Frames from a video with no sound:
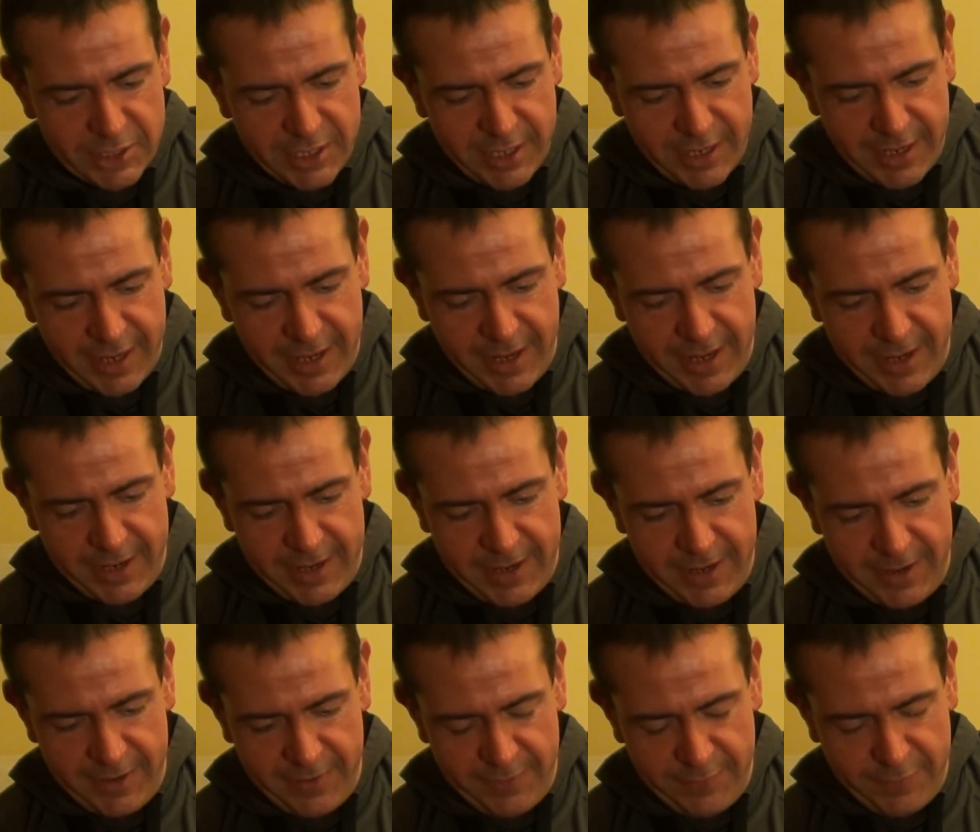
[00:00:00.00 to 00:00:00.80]

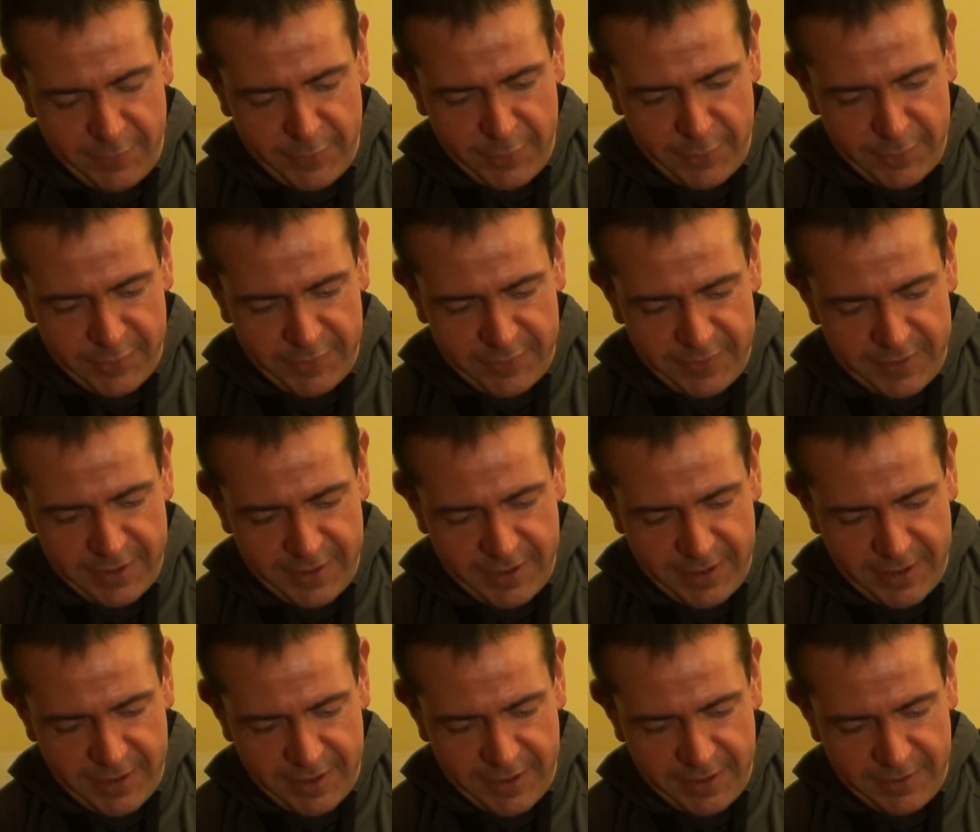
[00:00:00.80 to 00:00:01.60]
and of course
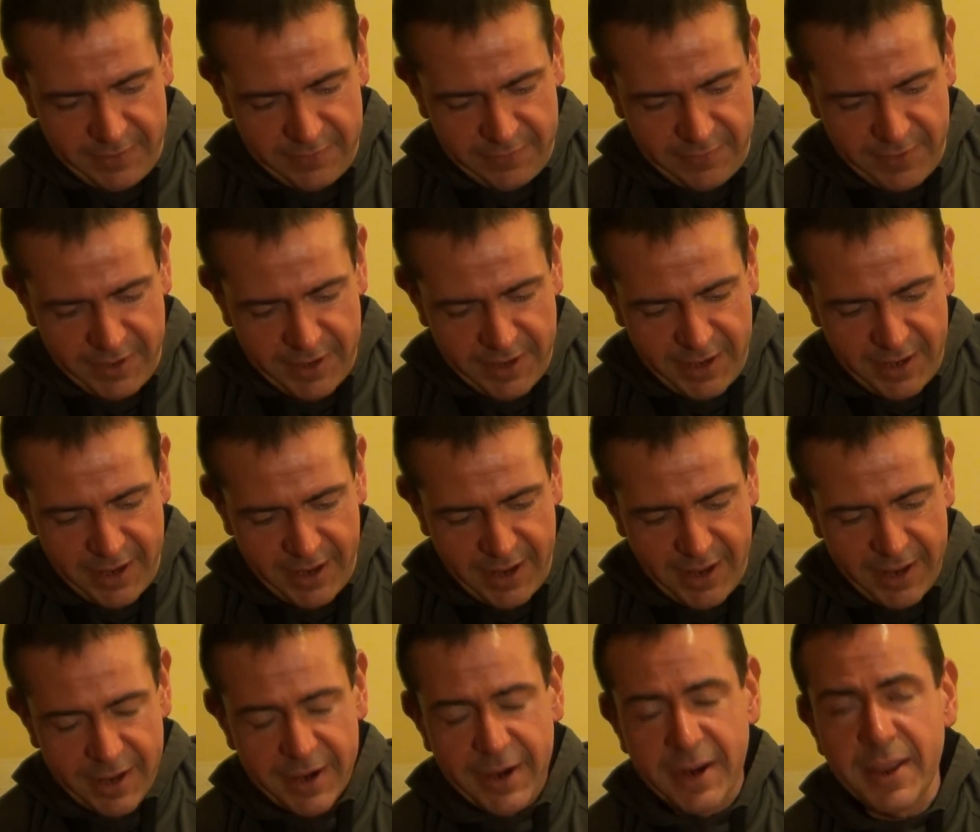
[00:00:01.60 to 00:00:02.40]
is very
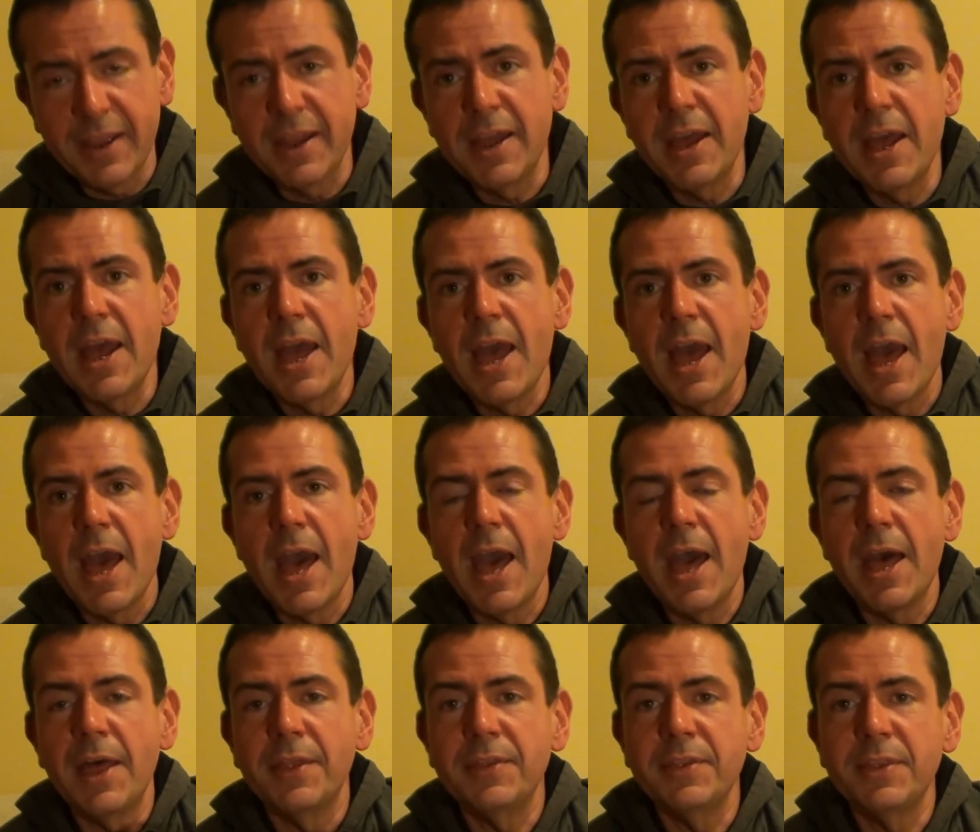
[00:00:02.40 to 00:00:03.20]
airy,
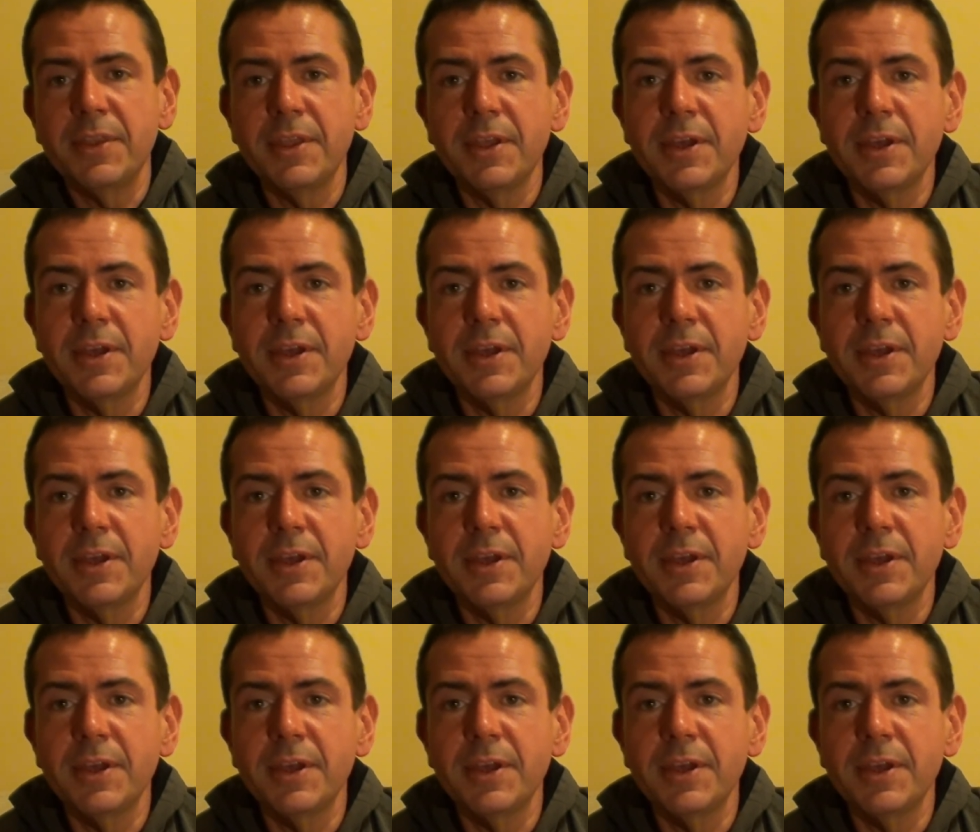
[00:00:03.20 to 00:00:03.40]
and